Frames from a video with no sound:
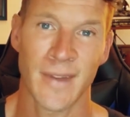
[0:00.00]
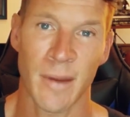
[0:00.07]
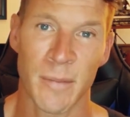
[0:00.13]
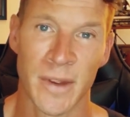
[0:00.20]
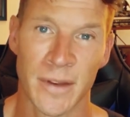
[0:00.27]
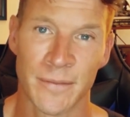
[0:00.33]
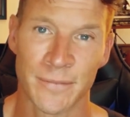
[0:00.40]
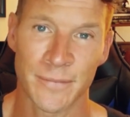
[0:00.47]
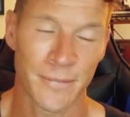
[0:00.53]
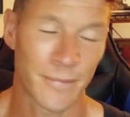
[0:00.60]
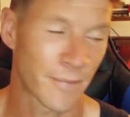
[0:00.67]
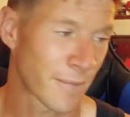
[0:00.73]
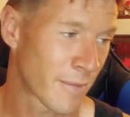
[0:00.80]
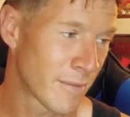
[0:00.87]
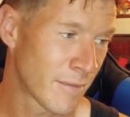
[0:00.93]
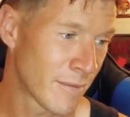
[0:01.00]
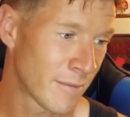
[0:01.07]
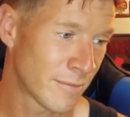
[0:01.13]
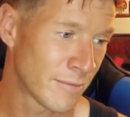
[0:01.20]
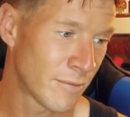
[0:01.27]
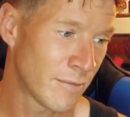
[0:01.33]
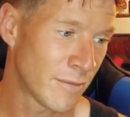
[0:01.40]
I mean,
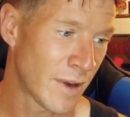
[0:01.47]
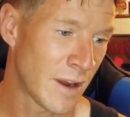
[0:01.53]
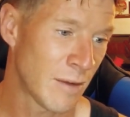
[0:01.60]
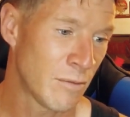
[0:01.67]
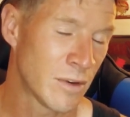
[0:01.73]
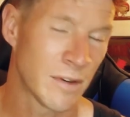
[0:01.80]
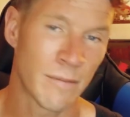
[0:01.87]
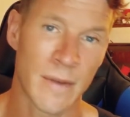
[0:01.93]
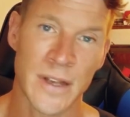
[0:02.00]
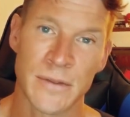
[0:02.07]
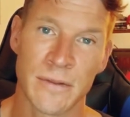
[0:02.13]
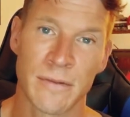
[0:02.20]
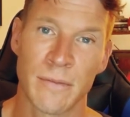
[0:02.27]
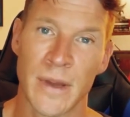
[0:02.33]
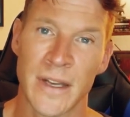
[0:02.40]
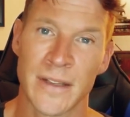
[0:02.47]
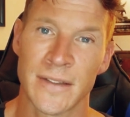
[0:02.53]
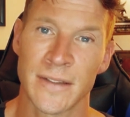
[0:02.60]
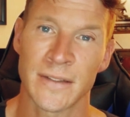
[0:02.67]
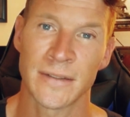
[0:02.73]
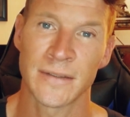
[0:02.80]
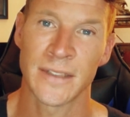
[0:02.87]
I wouldn't mess with
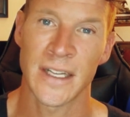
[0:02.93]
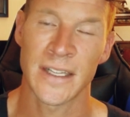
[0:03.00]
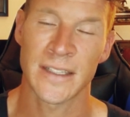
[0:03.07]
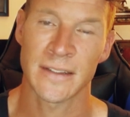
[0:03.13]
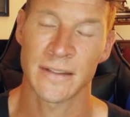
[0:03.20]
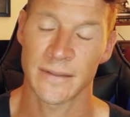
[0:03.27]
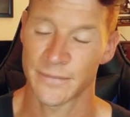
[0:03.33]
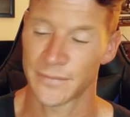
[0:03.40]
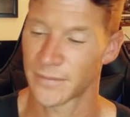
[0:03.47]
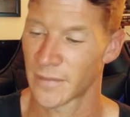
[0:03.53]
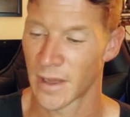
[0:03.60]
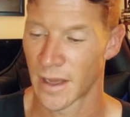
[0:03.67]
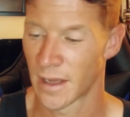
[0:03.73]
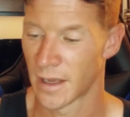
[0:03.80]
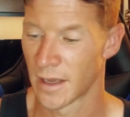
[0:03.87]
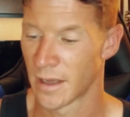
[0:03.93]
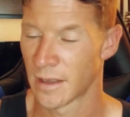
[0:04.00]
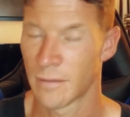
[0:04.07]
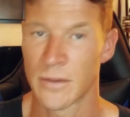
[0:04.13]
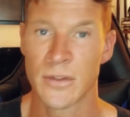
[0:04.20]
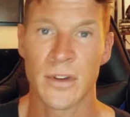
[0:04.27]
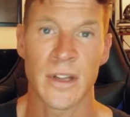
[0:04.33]
Dennis. Dennis.
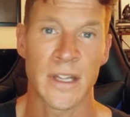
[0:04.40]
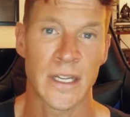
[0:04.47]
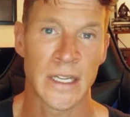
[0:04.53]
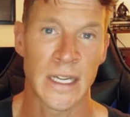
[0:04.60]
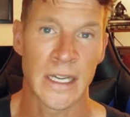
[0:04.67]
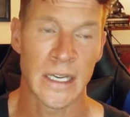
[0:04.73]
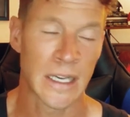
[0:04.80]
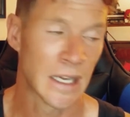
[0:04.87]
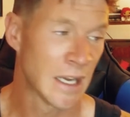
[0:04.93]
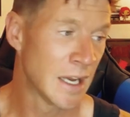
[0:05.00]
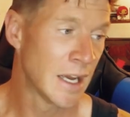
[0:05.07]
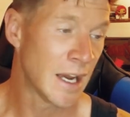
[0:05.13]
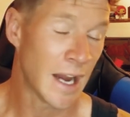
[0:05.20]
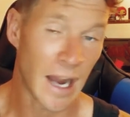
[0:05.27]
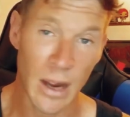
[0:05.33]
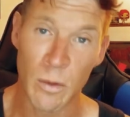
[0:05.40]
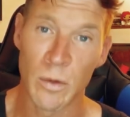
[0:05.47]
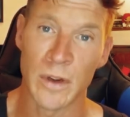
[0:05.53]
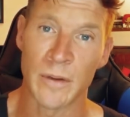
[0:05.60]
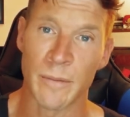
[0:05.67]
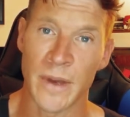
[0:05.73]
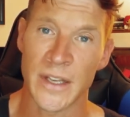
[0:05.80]
Let me try that again. I
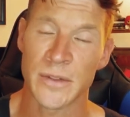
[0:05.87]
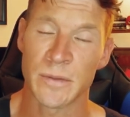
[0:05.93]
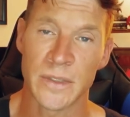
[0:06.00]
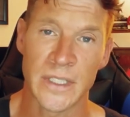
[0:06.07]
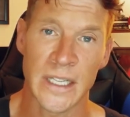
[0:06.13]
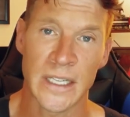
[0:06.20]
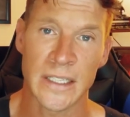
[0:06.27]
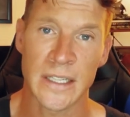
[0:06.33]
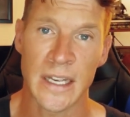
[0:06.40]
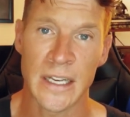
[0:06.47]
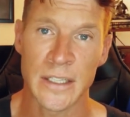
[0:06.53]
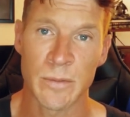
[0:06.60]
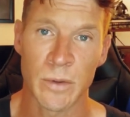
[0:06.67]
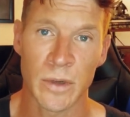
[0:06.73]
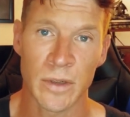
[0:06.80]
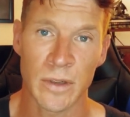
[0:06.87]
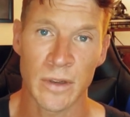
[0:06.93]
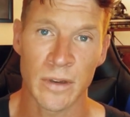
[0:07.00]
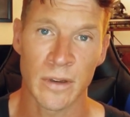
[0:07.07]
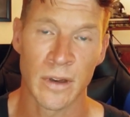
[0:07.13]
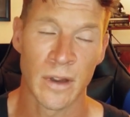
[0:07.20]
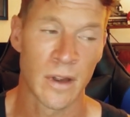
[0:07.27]
wouldn't mess with Dennis Haysbert.
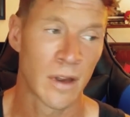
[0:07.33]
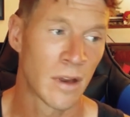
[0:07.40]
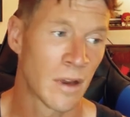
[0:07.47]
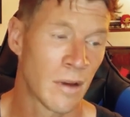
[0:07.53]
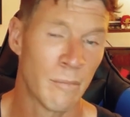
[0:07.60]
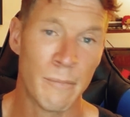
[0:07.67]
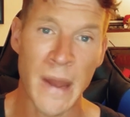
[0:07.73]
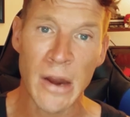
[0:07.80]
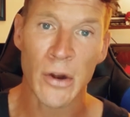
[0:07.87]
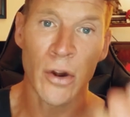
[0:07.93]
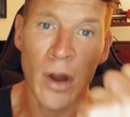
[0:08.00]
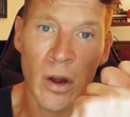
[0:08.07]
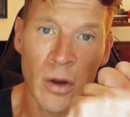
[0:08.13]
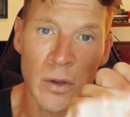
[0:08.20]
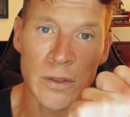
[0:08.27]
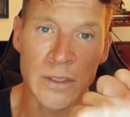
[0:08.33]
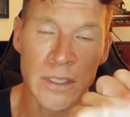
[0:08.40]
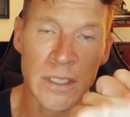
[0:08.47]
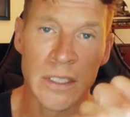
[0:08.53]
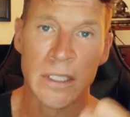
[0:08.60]
Bare knuckled.